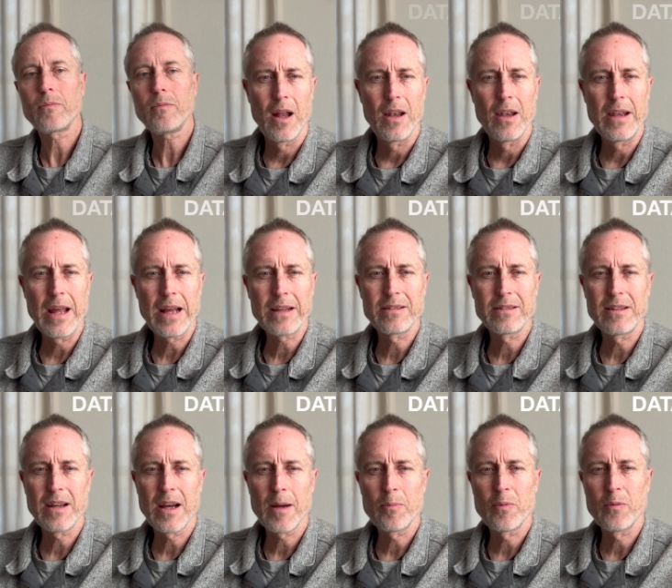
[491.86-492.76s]
Next
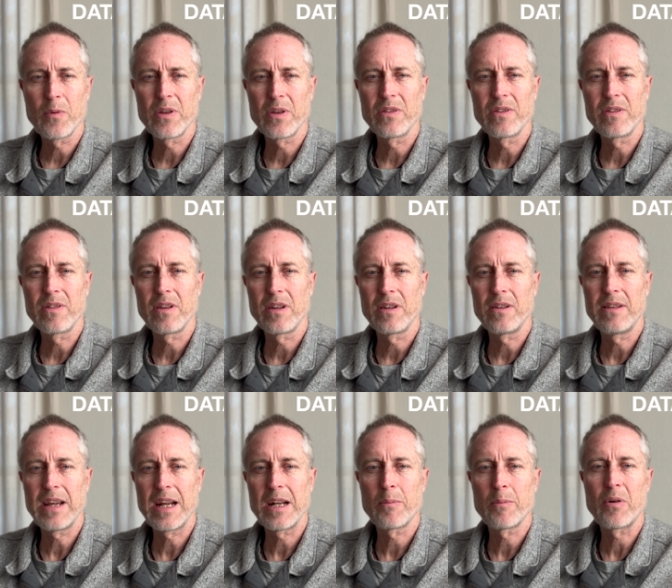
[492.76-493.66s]
up was the
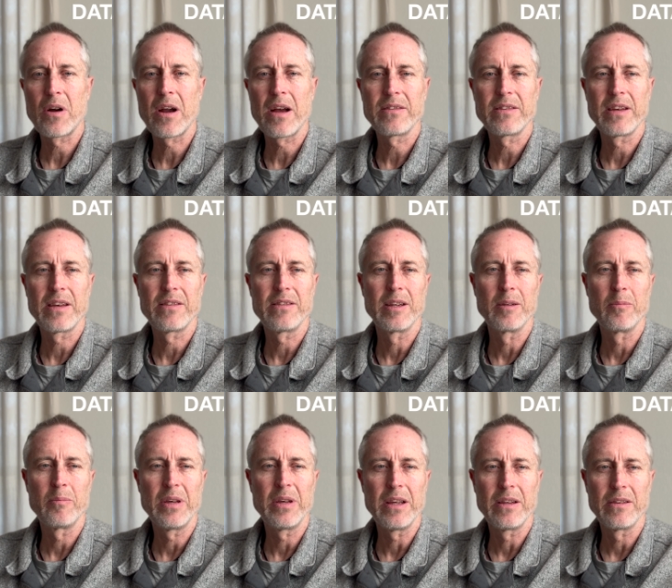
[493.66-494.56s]
data processing
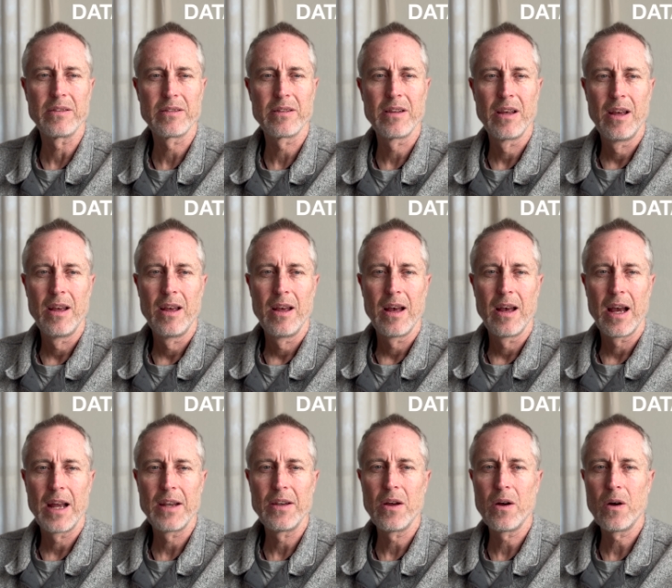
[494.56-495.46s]
piece.
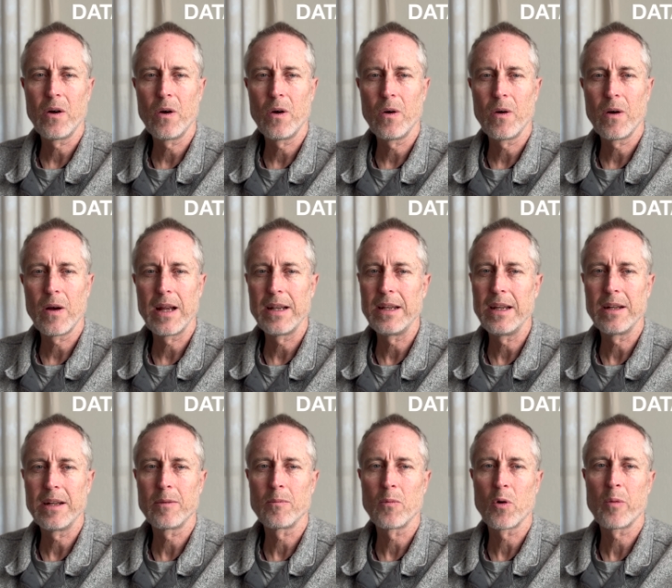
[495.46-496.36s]
I know I
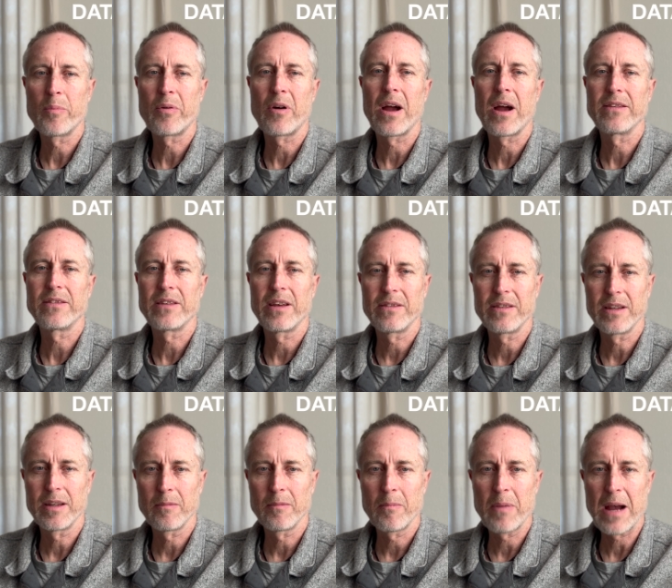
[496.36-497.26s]
needed more
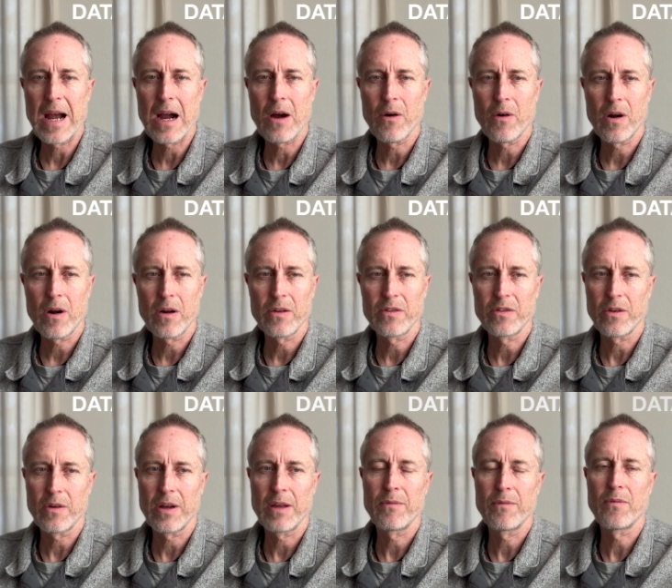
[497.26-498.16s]
processing power,
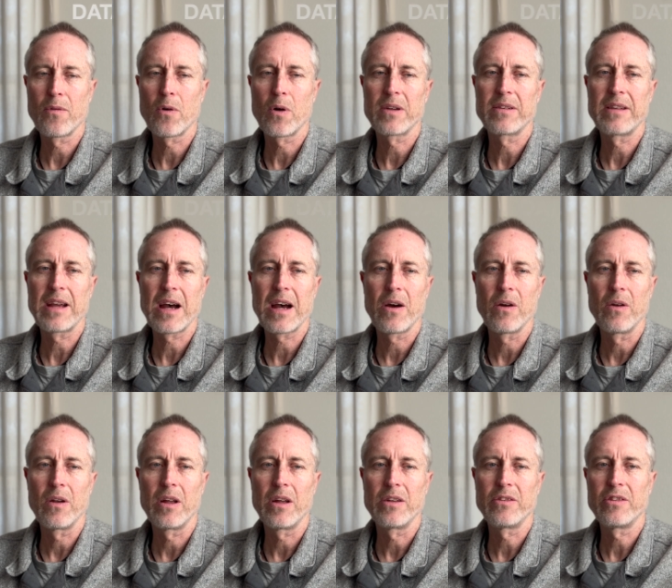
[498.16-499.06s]
so I forked
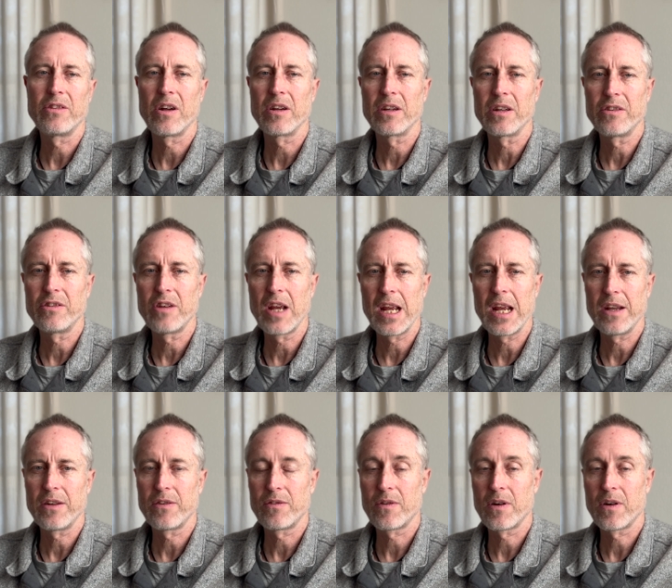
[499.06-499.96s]
out a chunk of
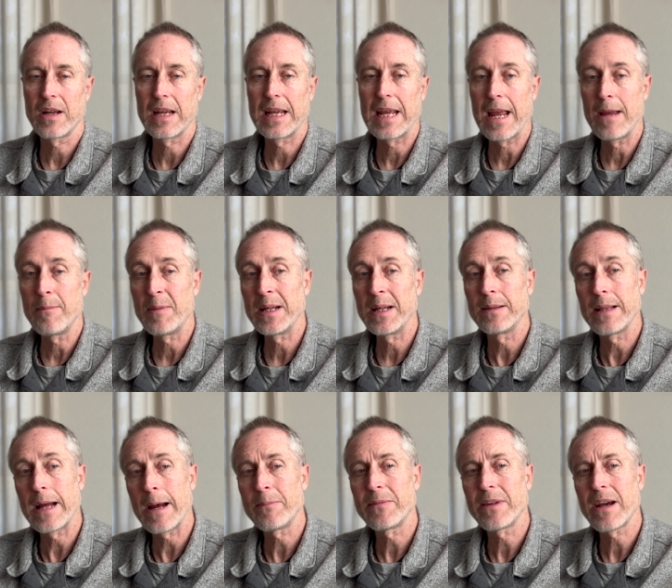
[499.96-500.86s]
change for a gaming
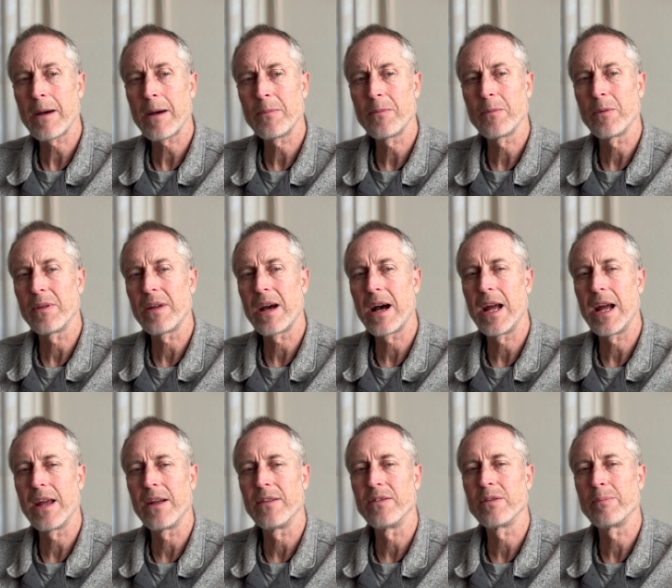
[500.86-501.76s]
laptop with high
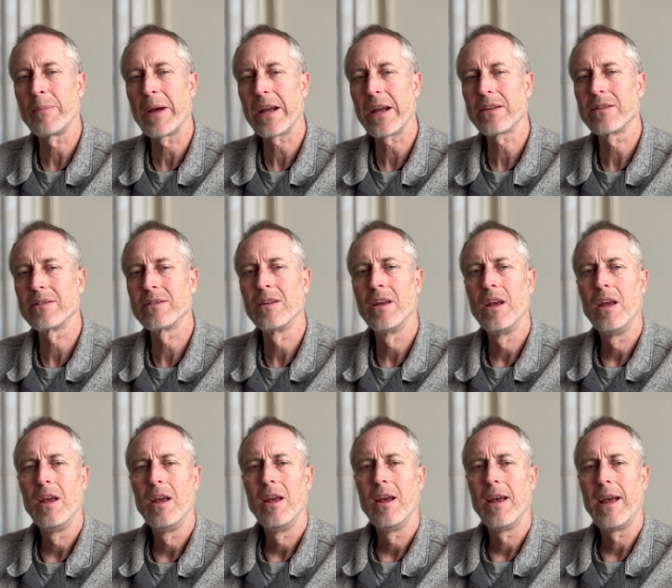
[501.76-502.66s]
end specs
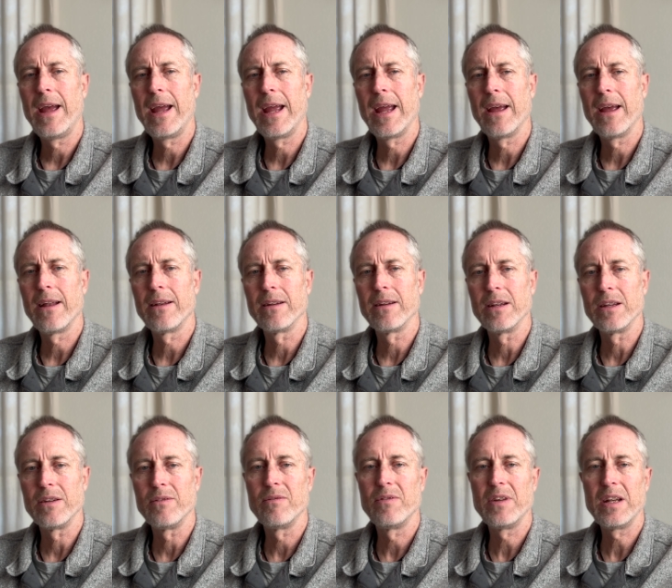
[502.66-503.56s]
and an
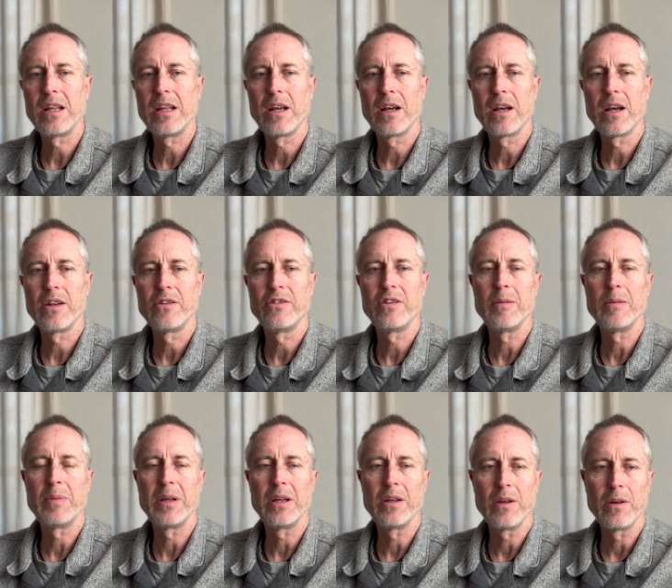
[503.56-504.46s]
NVIDIA
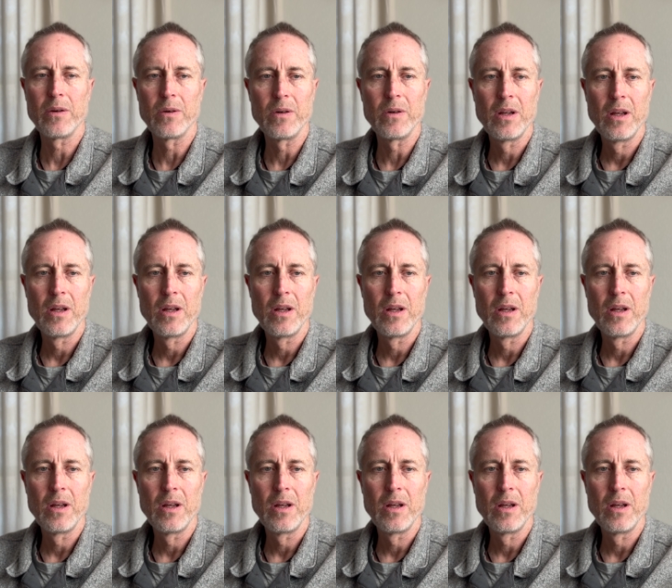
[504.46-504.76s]
GPU.